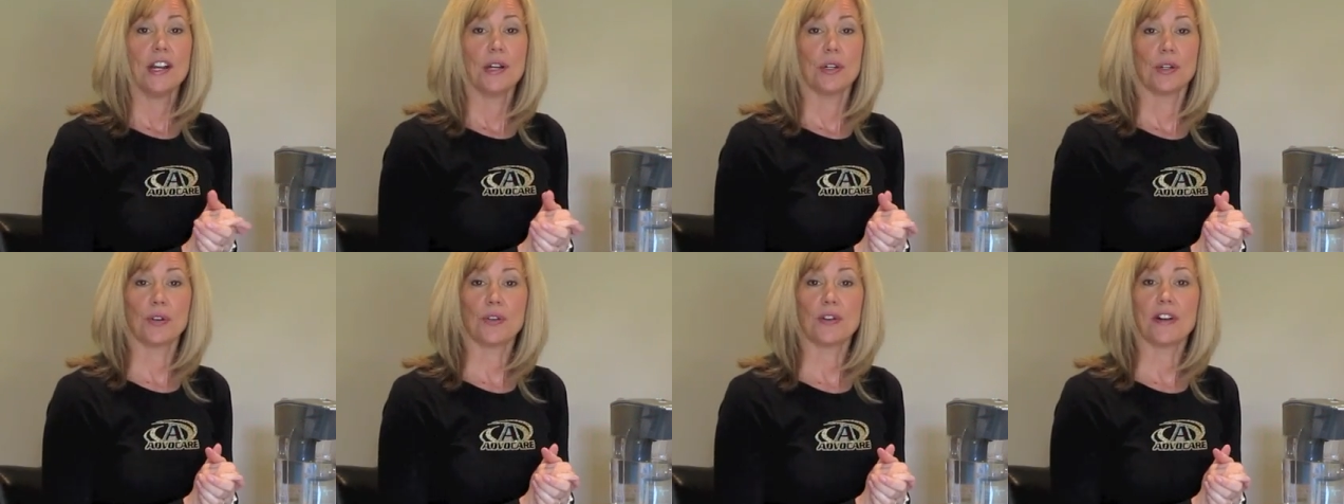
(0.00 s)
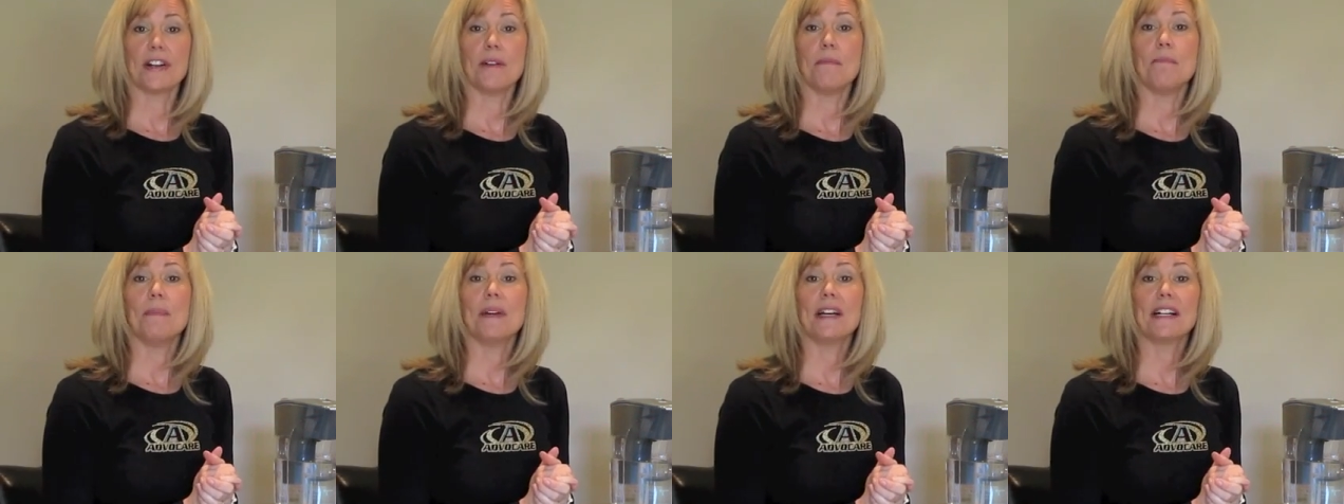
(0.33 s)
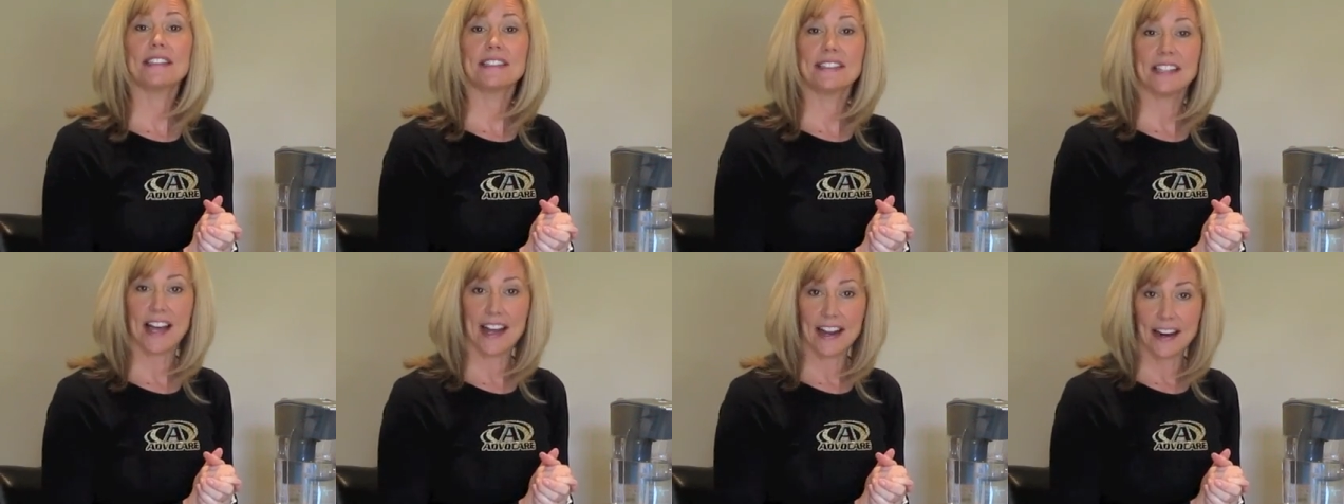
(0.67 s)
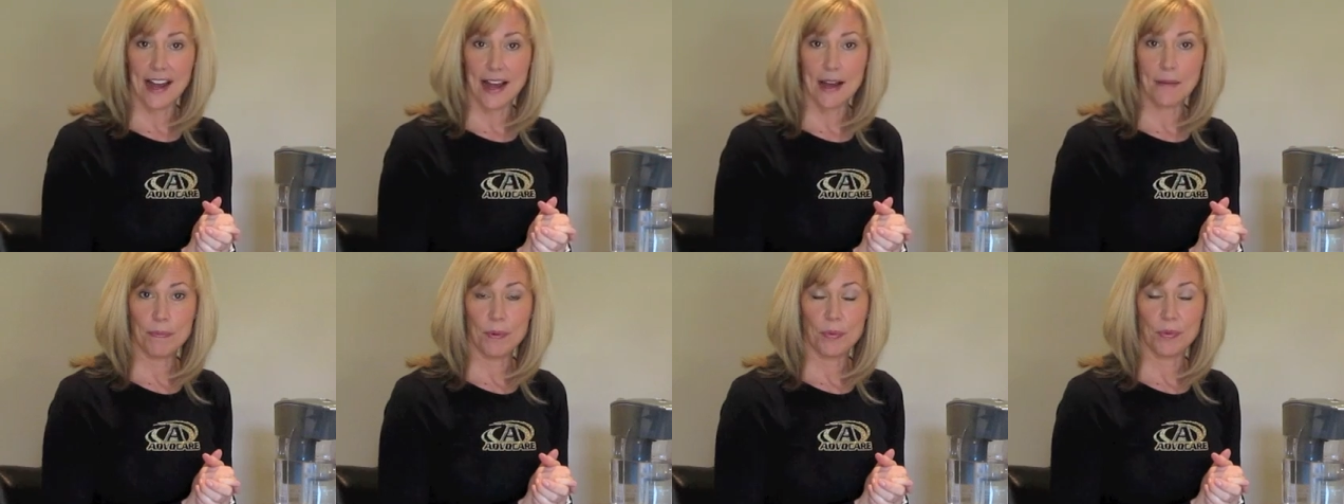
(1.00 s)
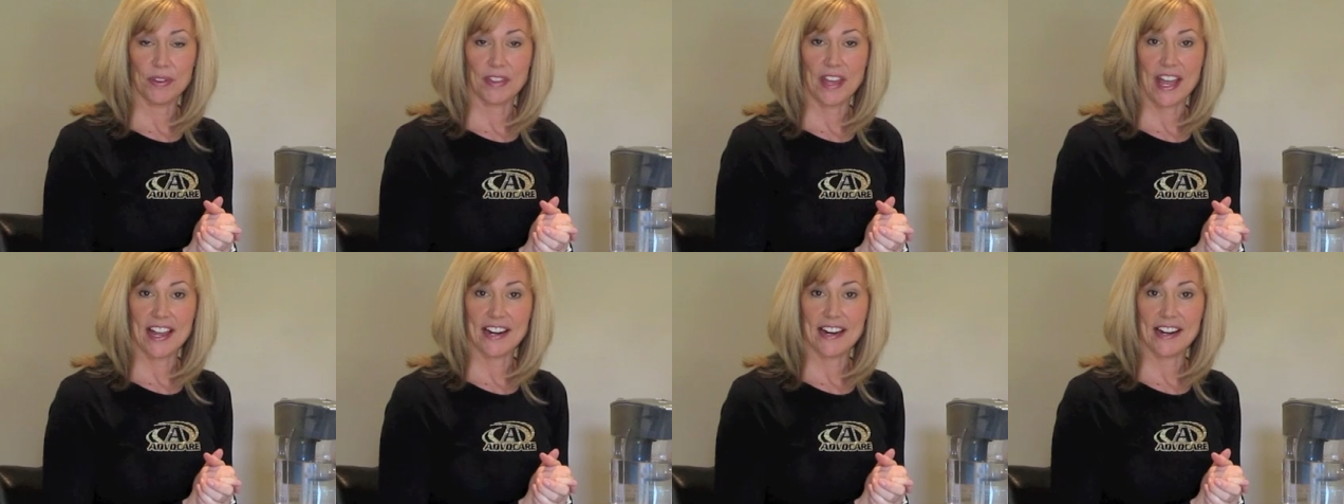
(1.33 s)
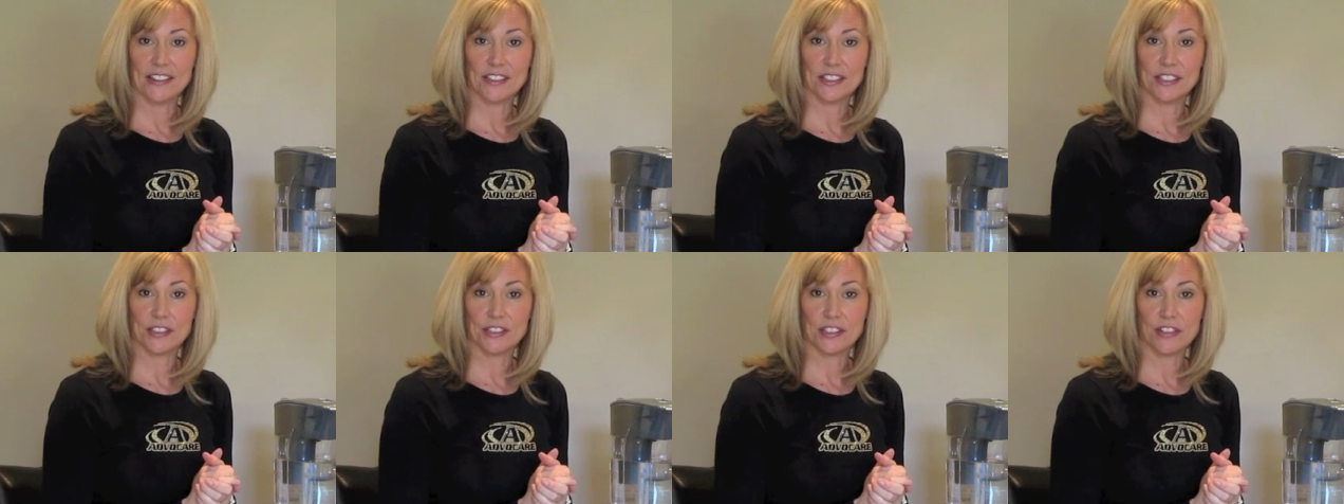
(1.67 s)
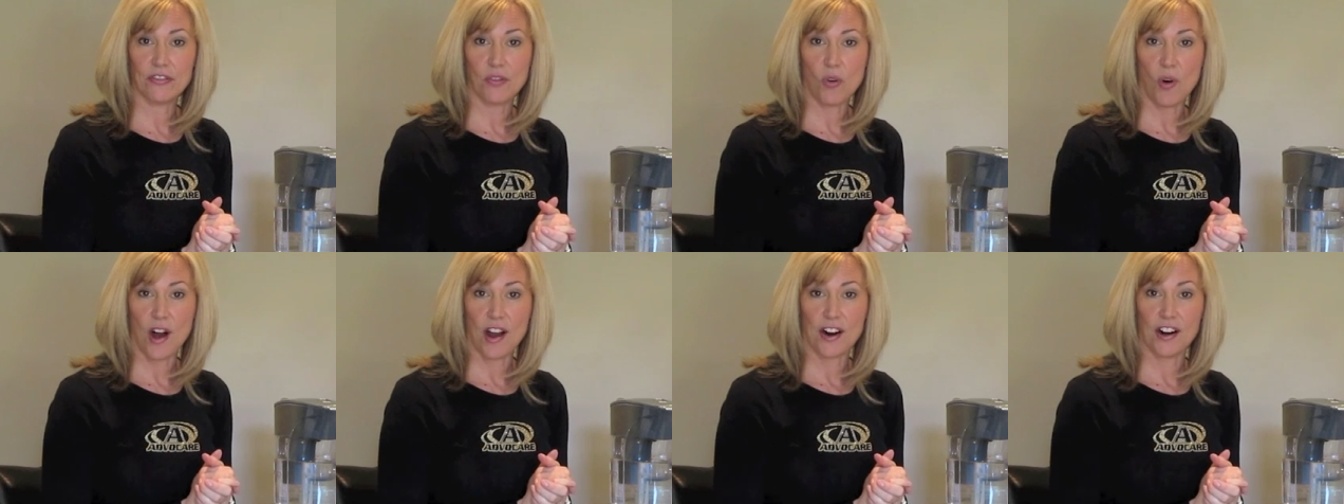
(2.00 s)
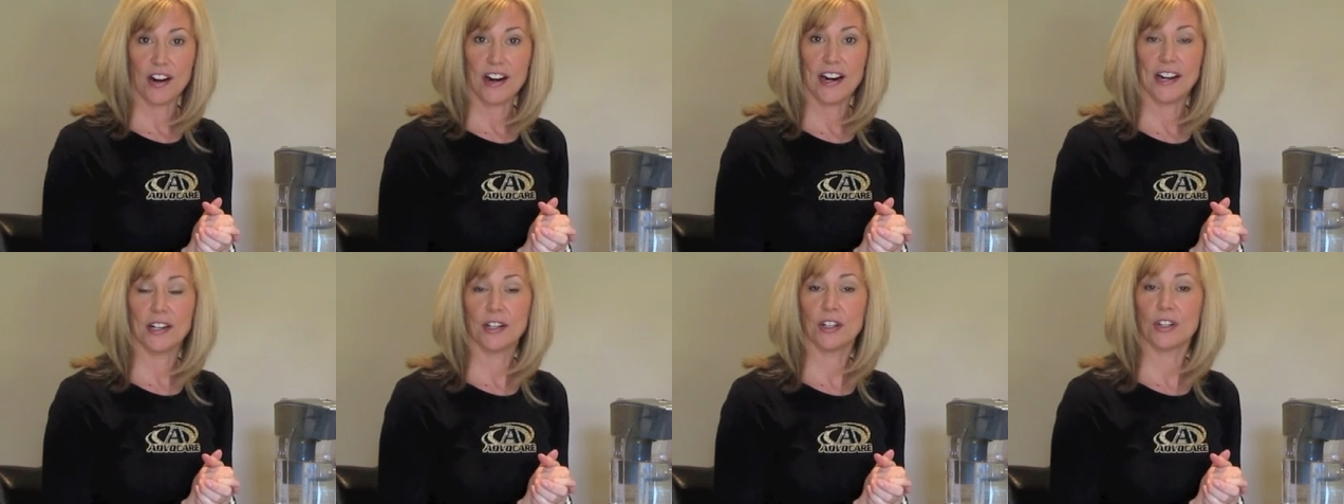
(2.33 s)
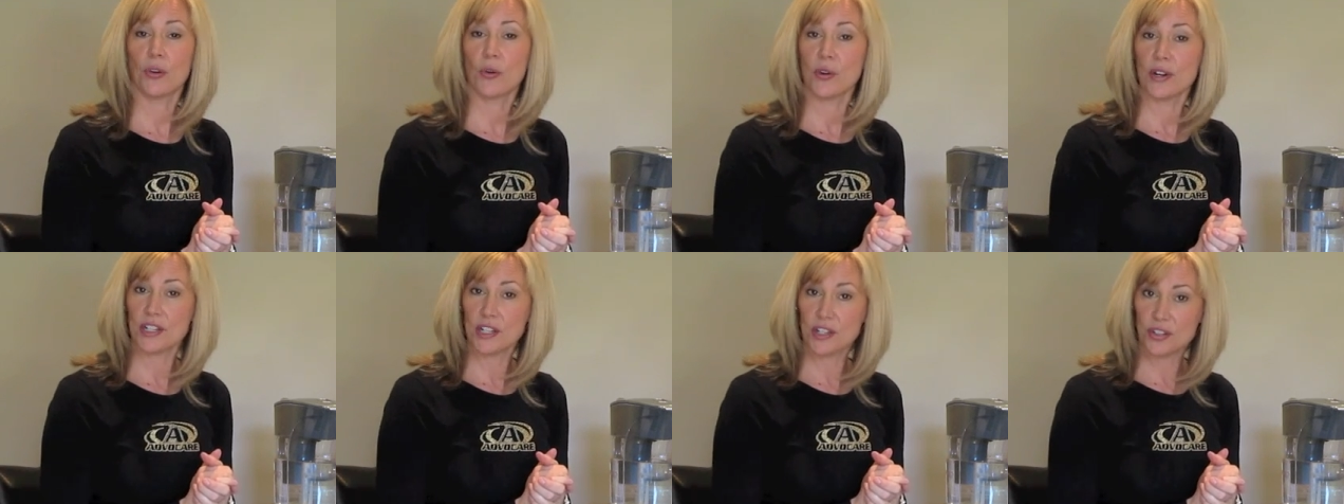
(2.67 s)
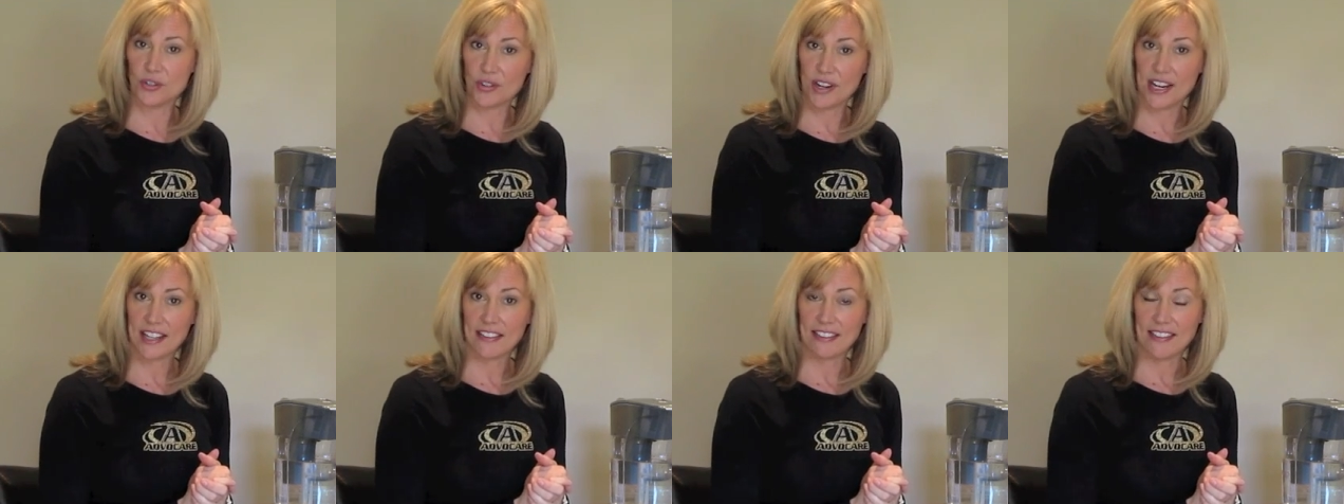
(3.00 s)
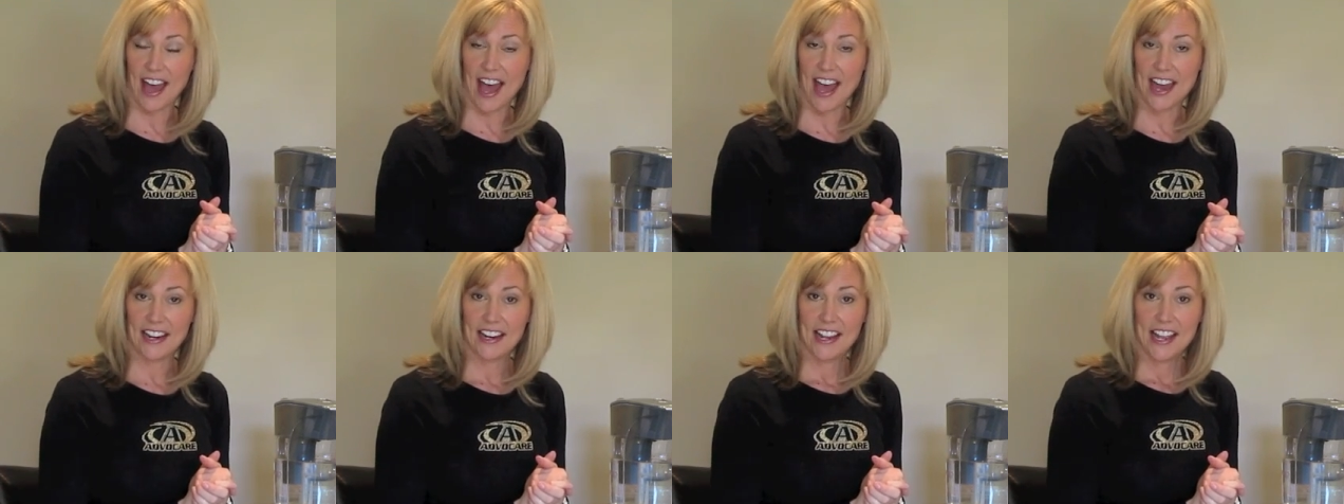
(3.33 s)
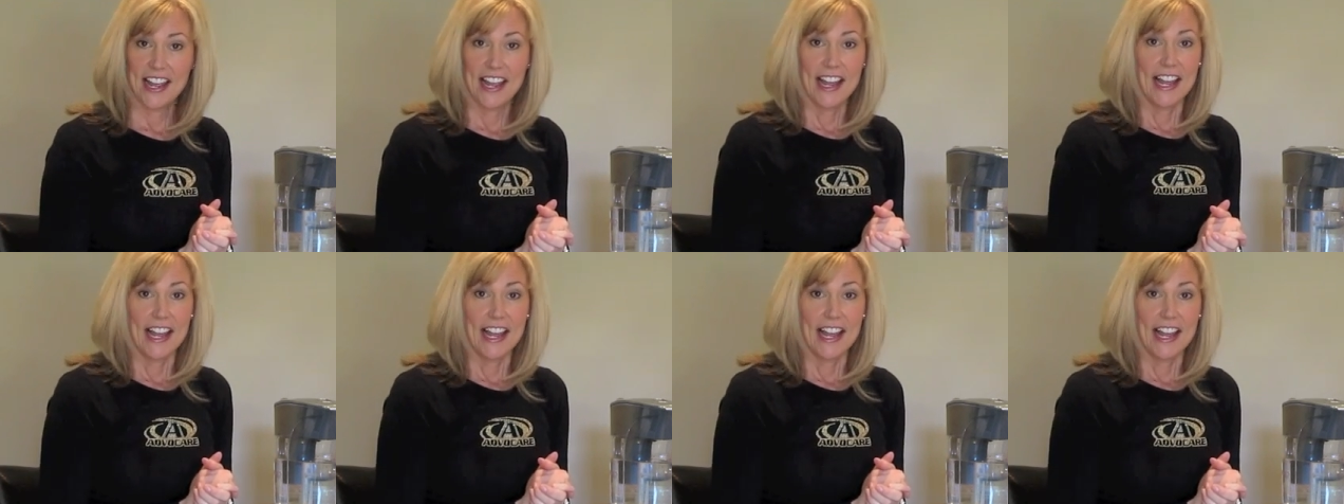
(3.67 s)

You're going to mix that up with 8 ounces of water, and you're going to drink that.